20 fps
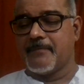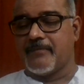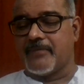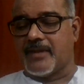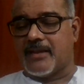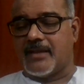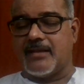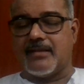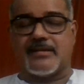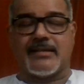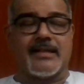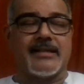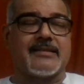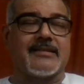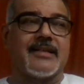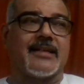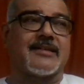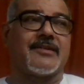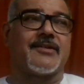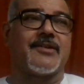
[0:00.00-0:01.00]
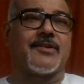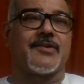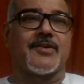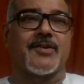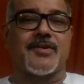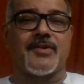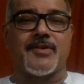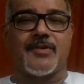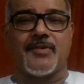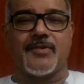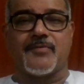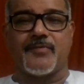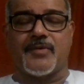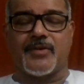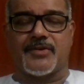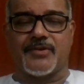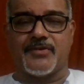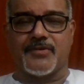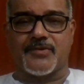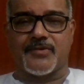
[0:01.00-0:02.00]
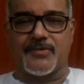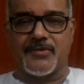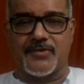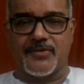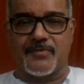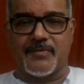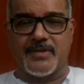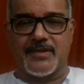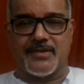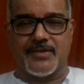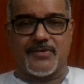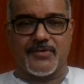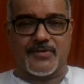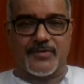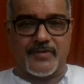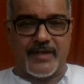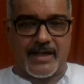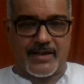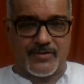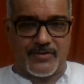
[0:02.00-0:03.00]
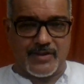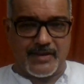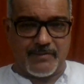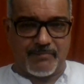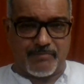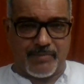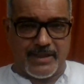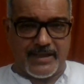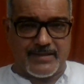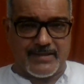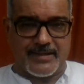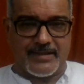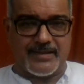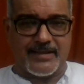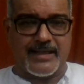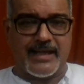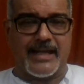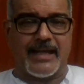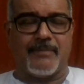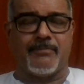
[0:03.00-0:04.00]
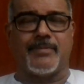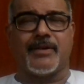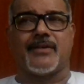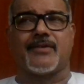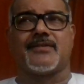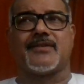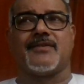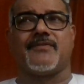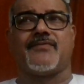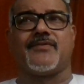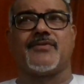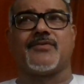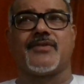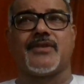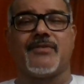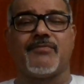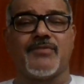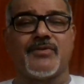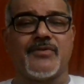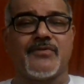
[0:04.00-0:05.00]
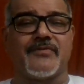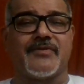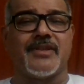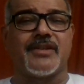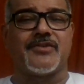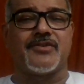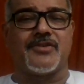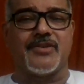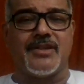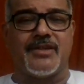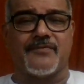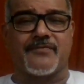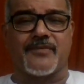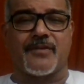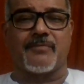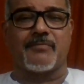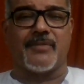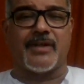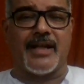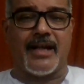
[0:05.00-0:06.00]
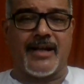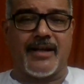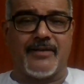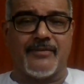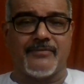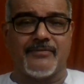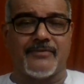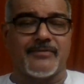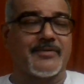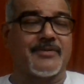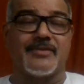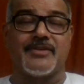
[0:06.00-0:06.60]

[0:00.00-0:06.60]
He says that, no, what you should do is you should actually place it there, because if you remove the G from love,